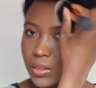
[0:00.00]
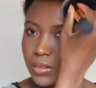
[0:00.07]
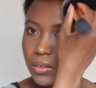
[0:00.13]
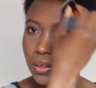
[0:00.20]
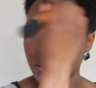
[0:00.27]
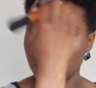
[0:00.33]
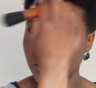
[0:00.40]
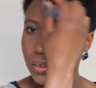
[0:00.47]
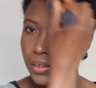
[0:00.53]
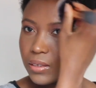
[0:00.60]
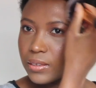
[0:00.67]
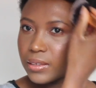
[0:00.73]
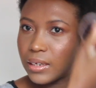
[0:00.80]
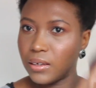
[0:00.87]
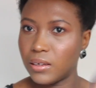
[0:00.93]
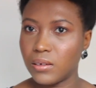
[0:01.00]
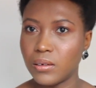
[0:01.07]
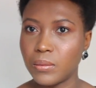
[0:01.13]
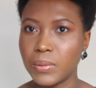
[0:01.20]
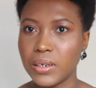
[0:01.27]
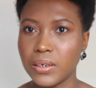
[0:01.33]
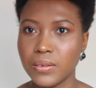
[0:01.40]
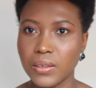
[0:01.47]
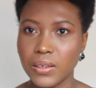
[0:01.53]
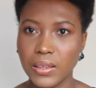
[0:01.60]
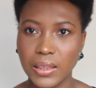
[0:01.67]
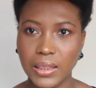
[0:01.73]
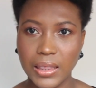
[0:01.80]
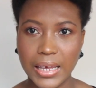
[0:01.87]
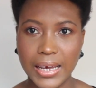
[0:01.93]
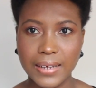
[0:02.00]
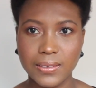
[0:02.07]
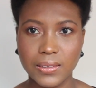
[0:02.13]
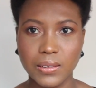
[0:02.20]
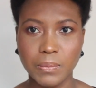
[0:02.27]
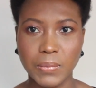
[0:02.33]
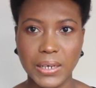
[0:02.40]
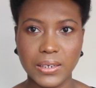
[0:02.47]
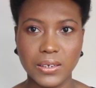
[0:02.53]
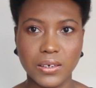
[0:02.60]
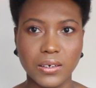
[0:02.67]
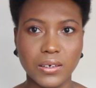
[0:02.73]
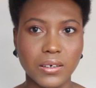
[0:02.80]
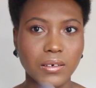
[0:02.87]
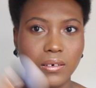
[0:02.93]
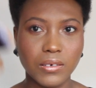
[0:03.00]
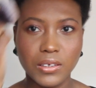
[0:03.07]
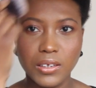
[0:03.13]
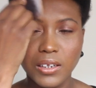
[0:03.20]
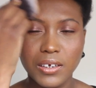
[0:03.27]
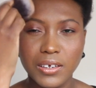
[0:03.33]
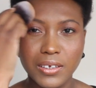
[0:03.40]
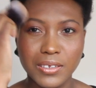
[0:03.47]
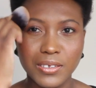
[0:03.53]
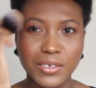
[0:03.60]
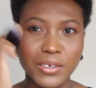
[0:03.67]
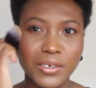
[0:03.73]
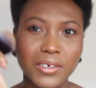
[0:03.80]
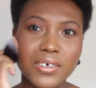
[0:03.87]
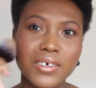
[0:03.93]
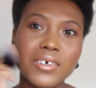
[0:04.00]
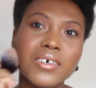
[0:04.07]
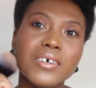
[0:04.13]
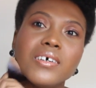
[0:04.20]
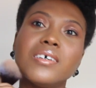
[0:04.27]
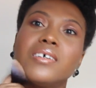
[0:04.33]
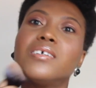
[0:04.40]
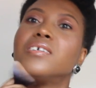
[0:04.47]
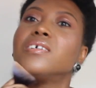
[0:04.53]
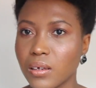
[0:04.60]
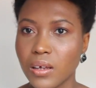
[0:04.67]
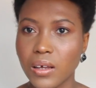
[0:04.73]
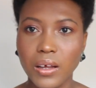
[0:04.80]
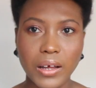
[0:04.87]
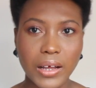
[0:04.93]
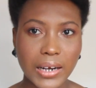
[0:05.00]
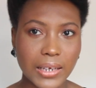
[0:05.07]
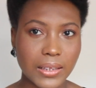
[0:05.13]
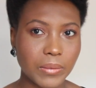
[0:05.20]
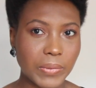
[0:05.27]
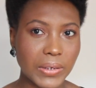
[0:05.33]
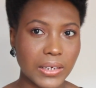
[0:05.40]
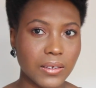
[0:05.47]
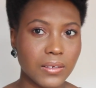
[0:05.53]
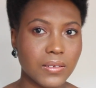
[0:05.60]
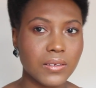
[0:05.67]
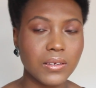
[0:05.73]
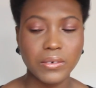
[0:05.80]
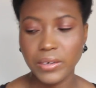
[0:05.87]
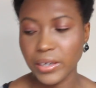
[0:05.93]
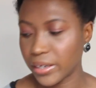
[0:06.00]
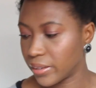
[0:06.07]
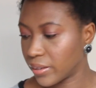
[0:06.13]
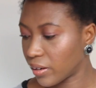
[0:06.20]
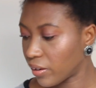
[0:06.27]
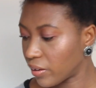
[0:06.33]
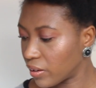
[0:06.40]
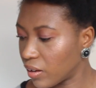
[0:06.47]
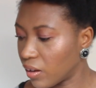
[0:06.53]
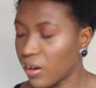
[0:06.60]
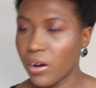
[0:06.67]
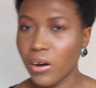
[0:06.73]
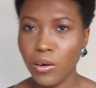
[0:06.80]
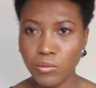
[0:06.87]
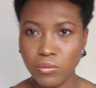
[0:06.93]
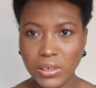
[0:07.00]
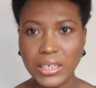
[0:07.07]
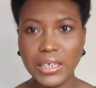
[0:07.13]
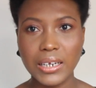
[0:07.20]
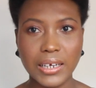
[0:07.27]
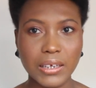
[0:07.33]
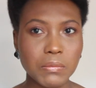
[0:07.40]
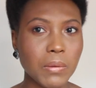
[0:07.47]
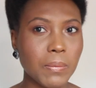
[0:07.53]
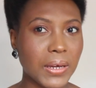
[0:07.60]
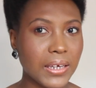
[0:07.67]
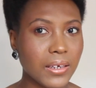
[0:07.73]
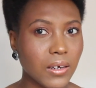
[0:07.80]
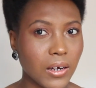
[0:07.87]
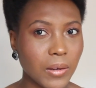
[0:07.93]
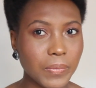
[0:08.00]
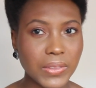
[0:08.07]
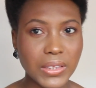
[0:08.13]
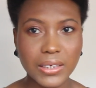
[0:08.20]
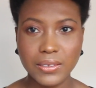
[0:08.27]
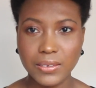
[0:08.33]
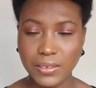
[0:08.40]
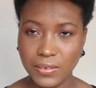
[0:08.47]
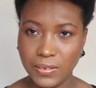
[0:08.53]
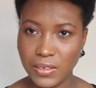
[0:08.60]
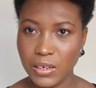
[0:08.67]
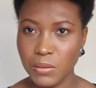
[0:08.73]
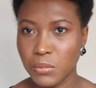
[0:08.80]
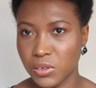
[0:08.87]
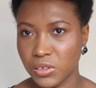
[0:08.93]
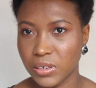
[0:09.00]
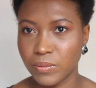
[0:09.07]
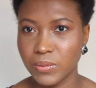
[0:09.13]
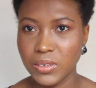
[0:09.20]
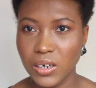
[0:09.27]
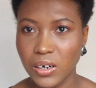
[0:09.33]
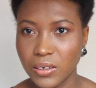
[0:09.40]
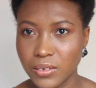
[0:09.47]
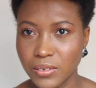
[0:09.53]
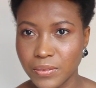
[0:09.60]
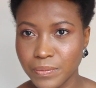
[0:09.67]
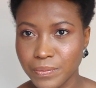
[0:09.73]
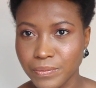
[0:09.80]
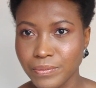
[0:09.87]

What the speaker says: tone things down a little bit. That's better. I was looking to... I like the pinks. Right. I really like my makeup. This is the most I've done,